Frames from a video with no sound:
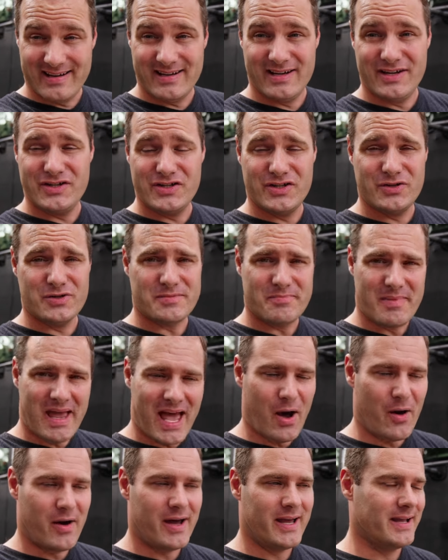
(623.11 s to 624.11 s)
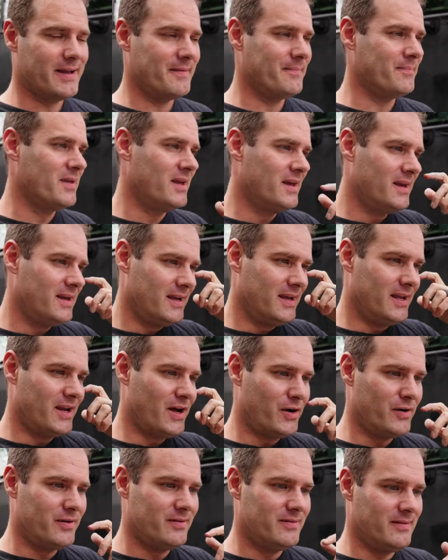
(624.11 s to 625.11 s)
And she was meowing, you
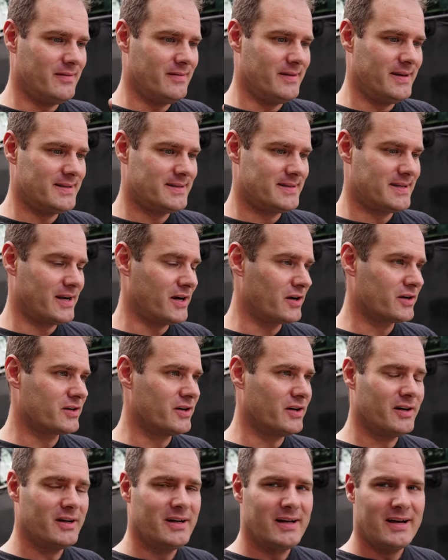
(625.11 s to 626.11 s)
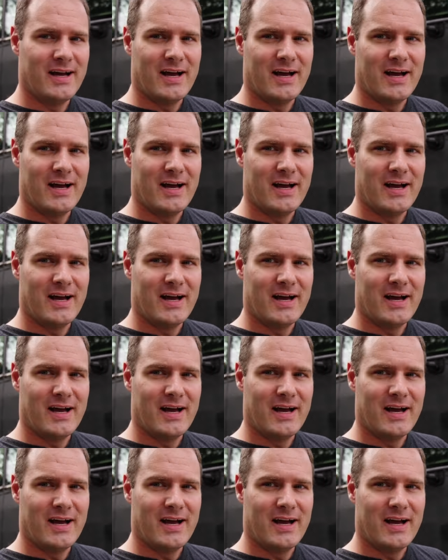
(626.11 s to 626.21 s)
know, and hysterical.